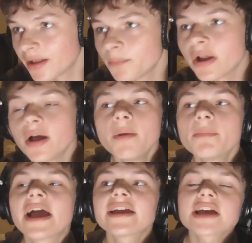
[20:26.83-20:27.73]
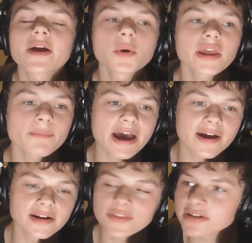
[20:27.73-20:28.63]
But I guess I want to get back
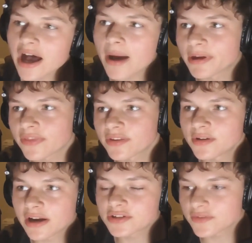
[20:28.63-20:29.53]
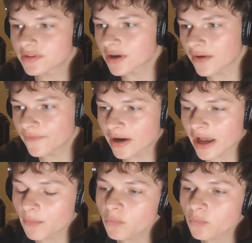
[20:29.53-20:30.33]
onto the topic that you kind of shifted off on.